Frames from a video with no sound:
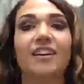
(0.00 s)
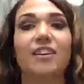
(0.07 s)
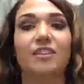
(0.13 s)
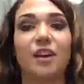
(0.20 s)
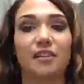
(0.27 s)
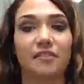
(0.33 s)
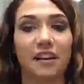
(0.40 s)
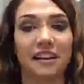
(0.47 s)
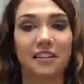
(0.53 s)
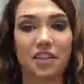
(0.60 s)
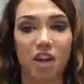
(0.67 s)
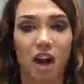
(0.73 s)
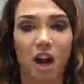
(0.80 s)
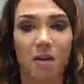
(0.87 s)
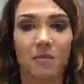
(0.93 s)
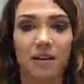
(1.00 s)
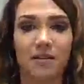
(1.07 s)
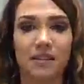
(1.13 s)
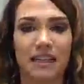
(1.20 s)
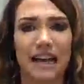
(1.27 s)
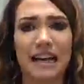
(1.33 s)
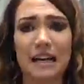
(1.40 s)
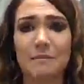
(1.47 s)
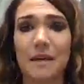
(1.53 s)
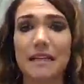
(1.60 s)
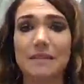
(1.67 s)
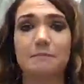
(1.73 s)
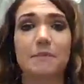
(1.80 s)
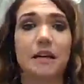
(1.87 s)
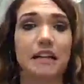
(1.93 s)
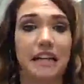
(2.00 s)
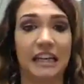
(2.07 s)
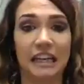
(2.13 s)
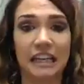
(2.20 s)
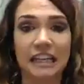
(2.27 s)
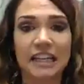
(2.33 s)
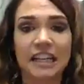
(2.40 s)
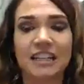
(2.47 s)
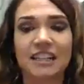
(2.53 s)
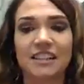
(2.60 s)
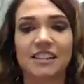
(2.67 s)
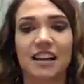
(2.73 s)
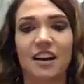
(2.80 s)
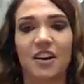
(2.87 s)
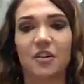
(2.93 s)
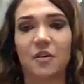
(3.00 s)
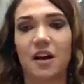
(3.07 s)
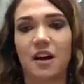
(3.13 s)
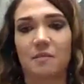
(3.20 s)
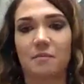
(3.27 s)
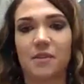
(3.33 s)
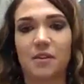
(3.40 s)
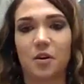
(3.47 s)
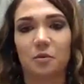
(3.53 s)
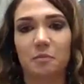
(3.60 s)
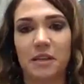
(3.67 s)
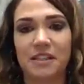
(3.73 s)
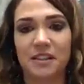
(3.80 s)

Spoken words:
could not find a job, and I was like, I got to make some money. So sold